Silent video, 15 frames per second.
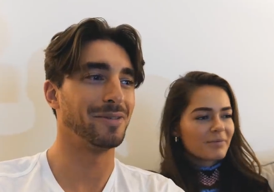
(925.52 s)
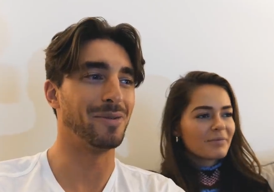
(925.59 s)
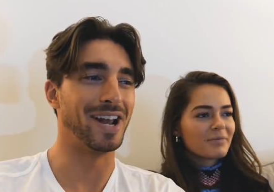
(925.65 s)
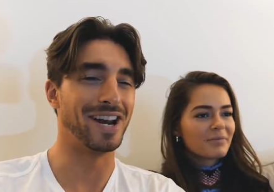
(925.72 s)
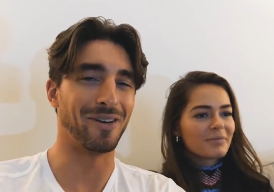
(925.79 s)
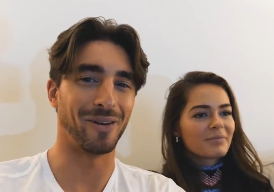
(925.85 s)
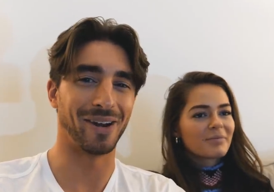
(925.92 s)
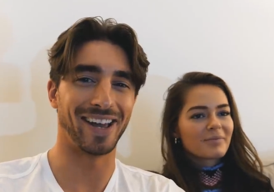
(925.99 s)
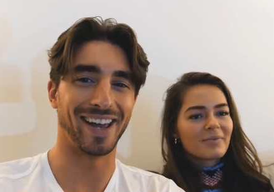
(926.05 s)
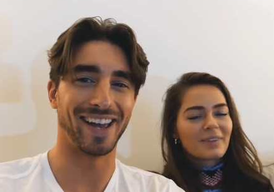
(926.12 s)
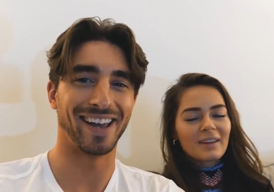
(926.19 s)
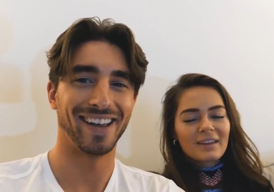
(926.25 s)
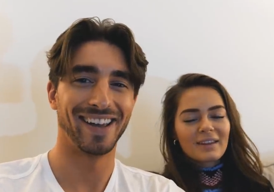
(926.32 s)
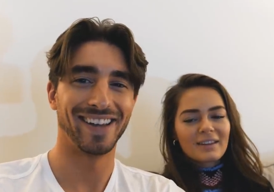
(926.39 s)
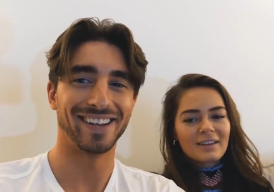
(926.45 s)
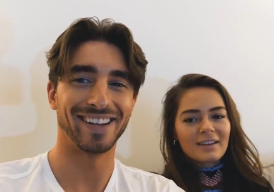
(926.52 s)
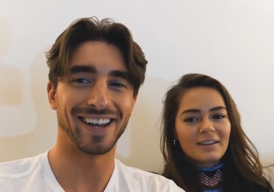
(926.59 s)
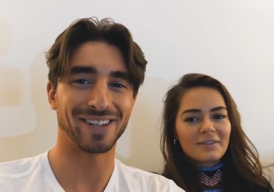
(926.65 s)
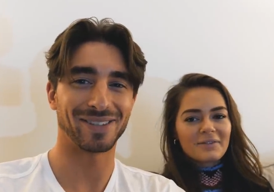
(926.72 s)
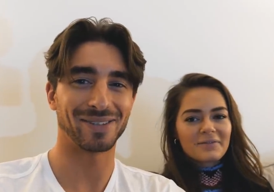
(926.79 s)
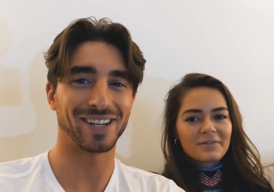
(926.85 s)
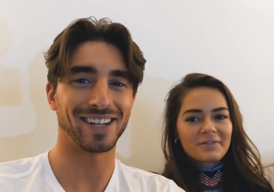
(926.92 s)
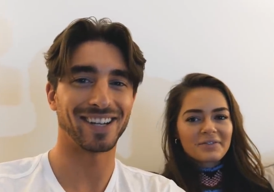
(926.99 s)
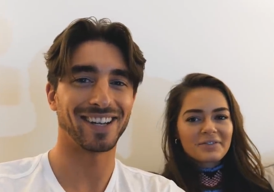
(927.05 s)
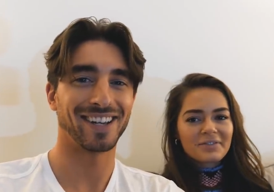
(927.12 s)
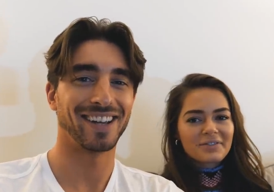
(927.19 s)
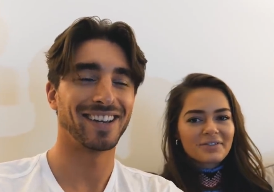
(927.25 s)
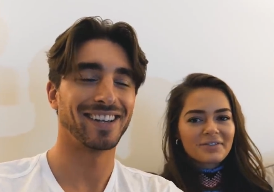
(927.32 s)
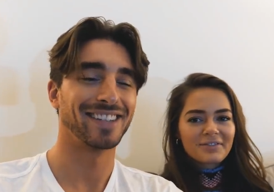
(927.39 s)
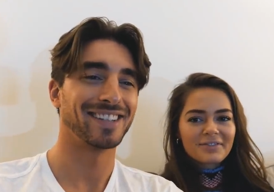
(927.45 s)
Speaker 1: we're not here next week.
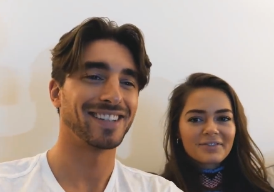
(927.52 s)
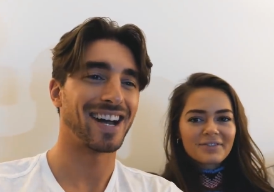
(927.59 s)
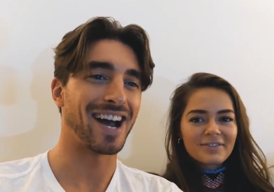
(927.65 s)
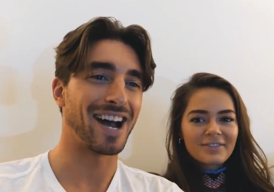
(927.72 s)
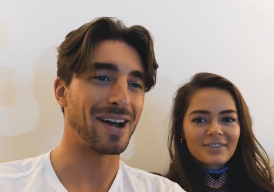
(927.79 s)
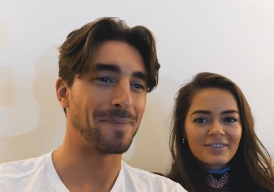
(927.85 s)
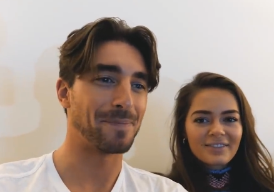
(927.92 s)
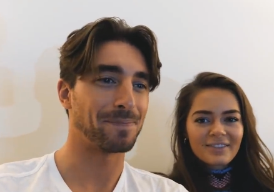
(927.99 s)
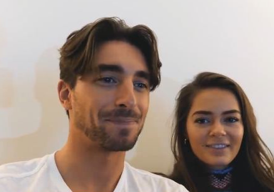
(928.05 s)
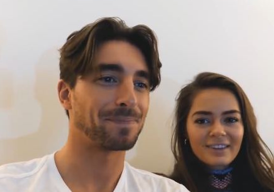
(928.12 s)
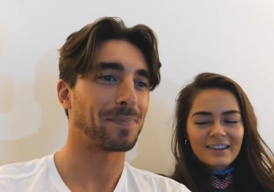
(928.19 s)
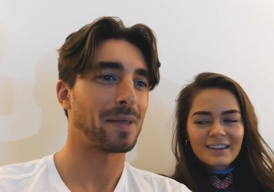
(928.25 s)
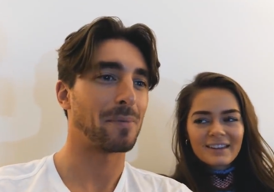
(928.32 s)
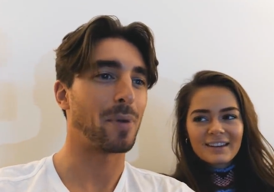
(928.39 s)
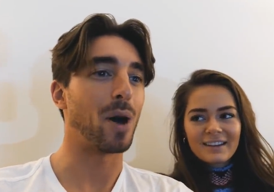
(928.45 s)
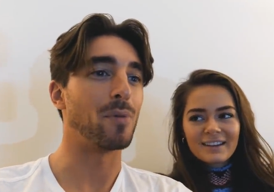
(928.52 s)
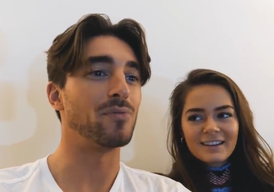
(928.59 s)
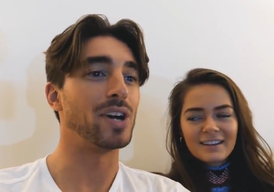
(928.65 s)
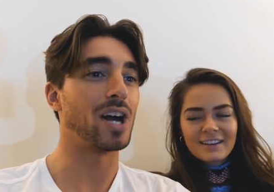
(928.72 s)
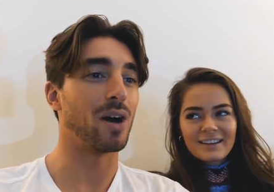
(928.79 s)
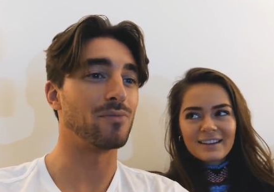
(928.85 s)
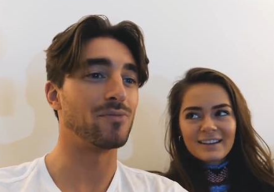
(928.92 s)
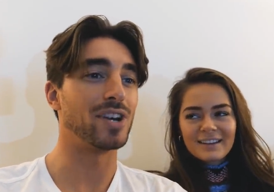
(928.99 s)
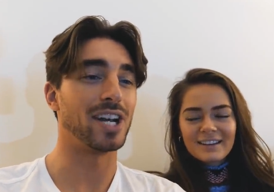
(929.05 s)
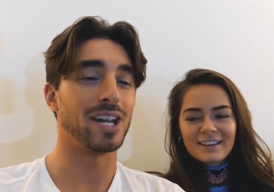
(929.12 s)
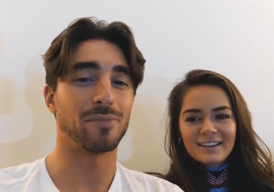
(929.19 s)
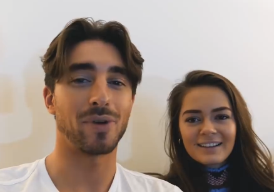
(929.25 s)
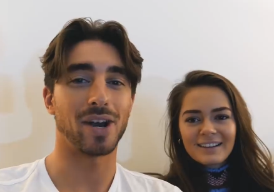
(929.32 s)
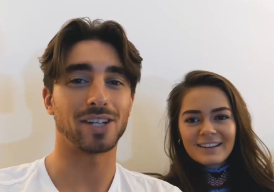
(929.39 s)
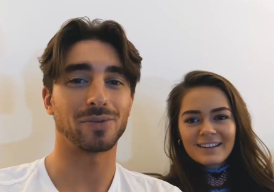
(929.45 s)
But I'm really
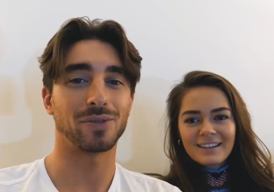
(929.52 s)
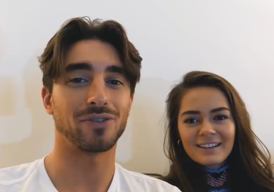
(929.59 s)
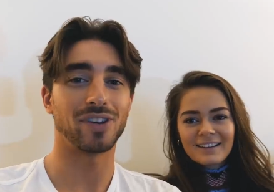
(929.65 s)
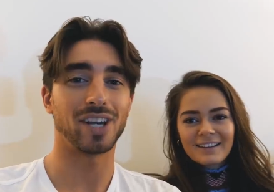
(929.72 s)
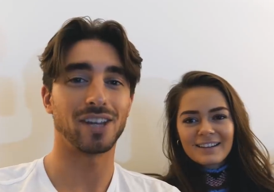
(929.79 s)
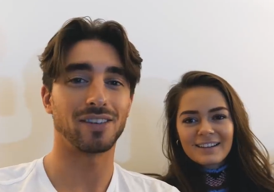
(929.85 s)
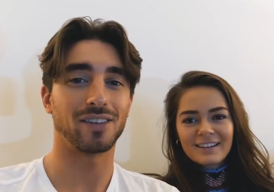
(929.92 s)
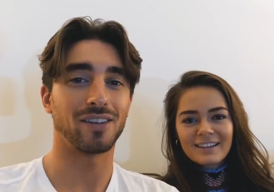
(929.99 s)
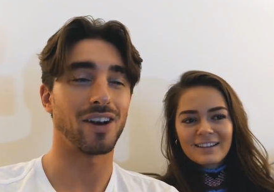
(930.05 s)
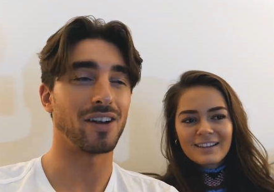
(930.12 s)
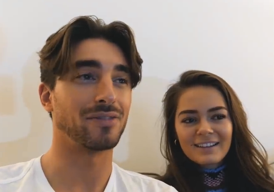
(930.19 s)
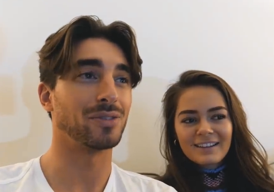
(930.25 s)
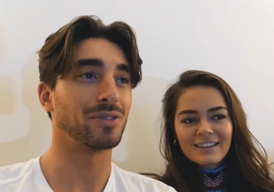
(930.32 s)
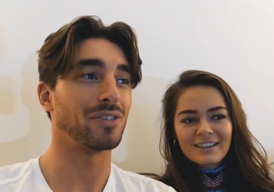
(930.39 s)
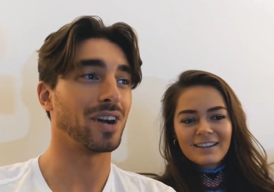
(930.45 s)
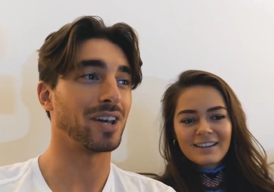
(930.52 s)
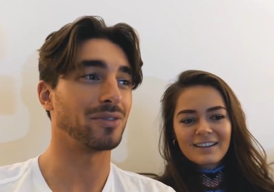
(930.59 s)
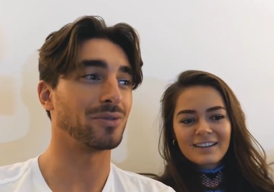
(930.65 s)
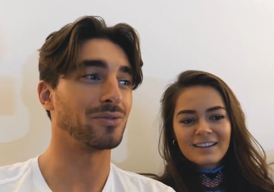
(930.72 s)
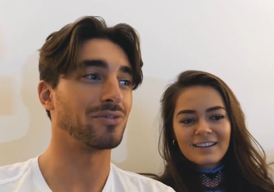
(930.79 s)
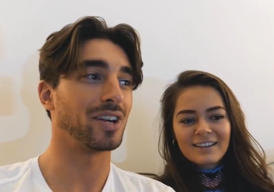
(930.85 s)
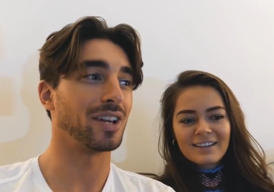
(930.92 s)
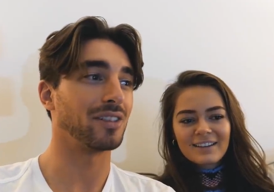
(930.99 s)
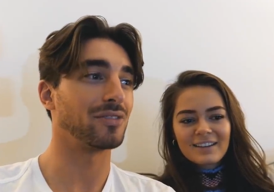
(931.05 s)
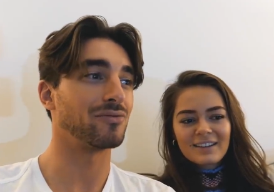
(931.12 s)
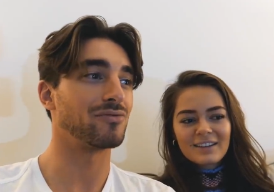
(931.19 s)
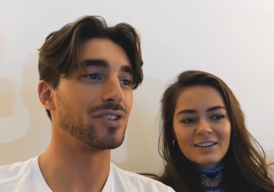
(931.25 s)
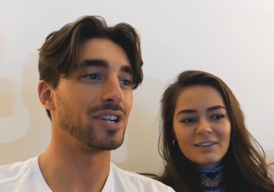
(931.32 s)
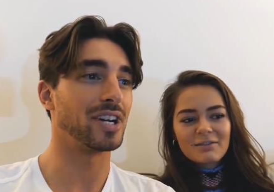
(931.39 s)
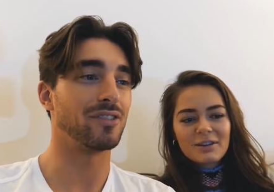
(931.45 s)
impressed with the wreath. I thought the wreath
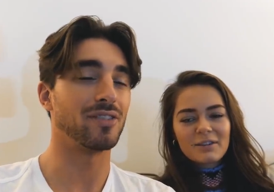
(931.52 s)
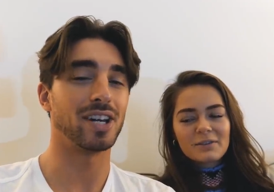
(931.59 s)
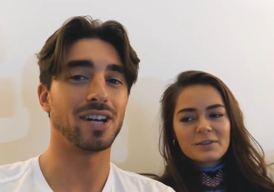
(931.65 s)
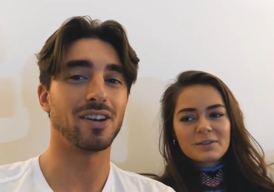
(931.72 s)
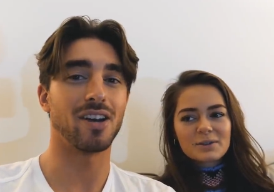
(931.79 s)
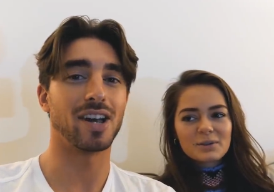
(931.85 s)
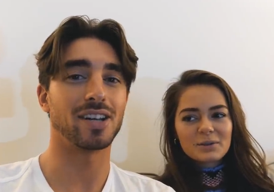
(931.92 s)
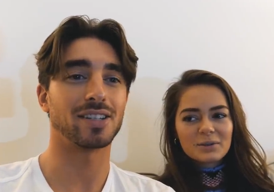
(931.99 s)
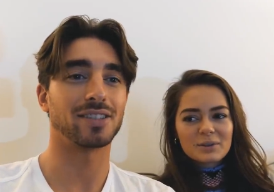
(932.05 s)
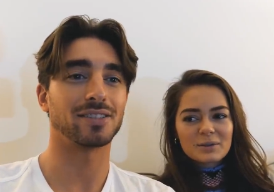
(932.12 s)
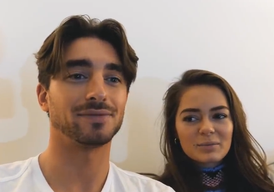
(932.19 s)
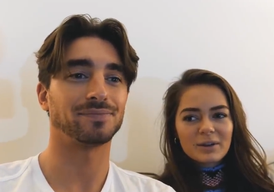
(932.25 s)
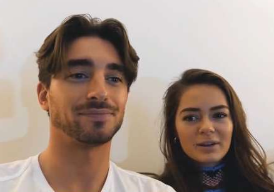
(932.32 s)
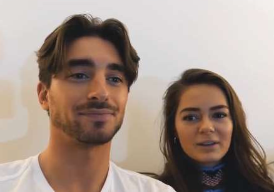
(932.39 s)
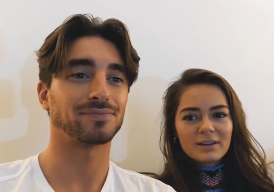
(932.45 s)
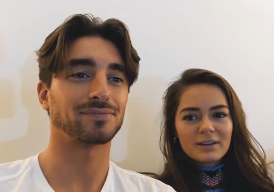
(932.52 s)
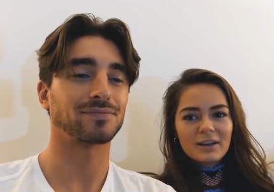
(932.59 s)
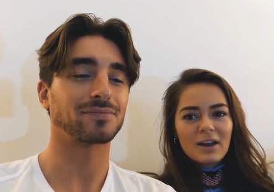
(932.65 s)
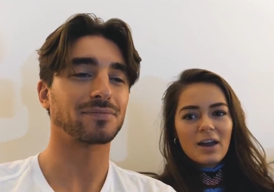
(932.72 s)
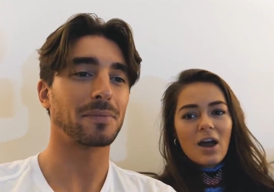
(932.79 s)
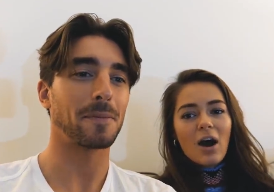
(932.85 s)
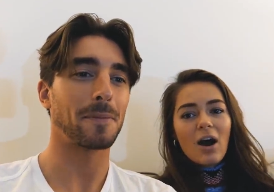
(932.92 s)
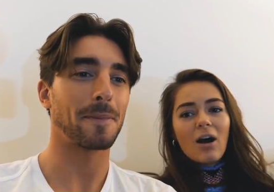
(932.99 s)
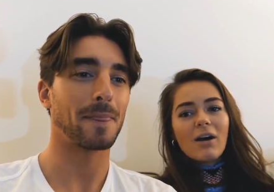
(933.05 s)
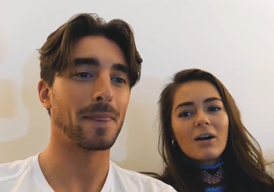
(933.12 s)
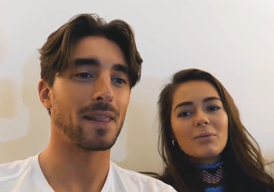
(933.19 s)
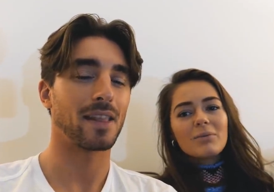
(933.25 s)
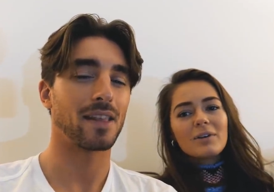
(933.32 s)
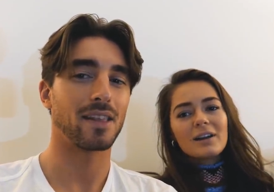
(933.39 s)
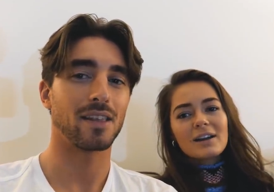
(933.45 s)
looked
Speaker 2: really nice. The coolest part.
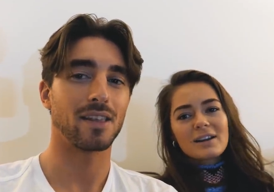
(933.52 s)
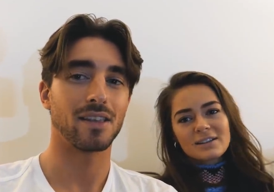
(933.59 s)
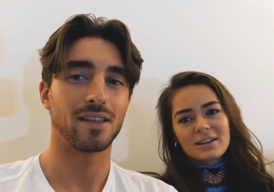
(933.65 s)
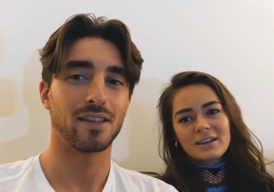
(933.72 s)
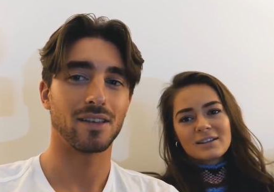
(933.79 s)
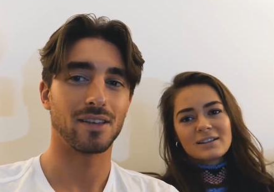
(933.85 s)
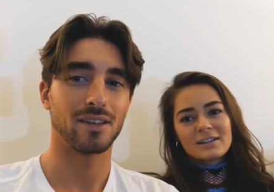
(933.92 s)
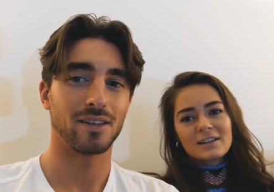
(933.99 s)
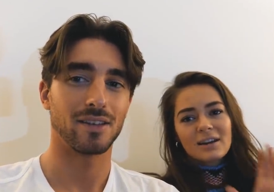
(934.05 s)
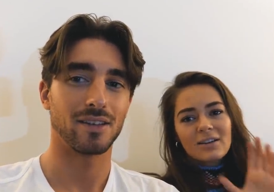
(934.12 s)
I'm really excited to